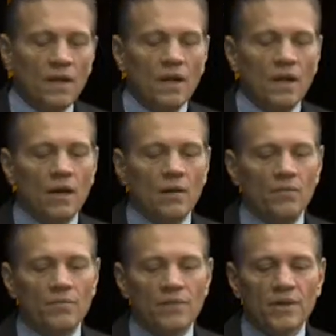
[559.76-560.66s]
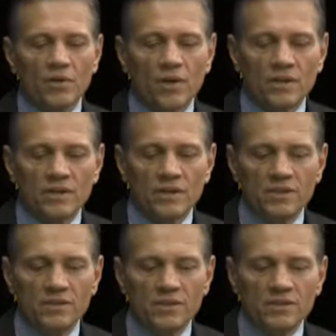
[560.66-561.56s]
We've been
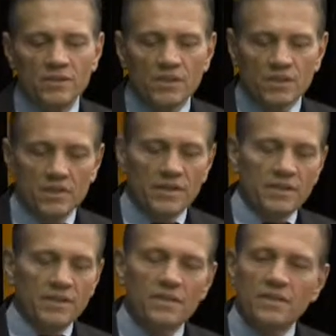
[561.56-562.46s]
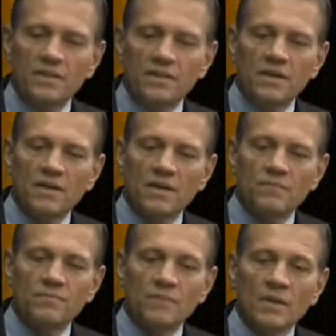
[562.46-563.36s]
accredited since 1999,